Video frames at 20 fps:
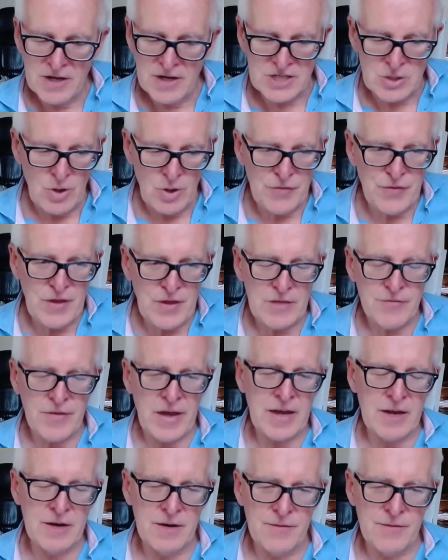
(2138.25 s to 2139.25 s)
So I think
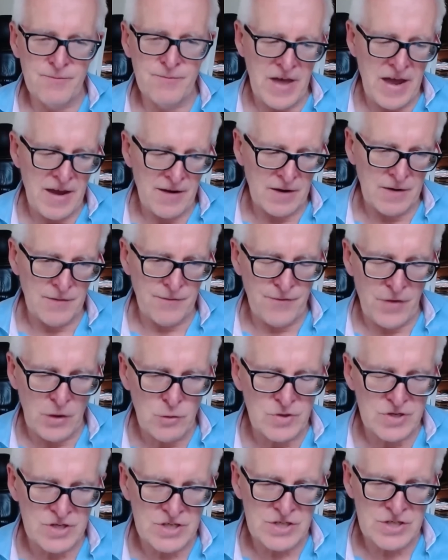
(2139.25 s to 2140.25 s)
they're gonna they're gonna
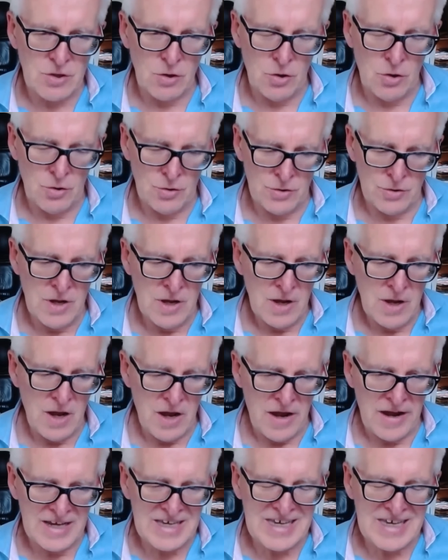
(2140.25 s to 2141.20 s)
focus on uh,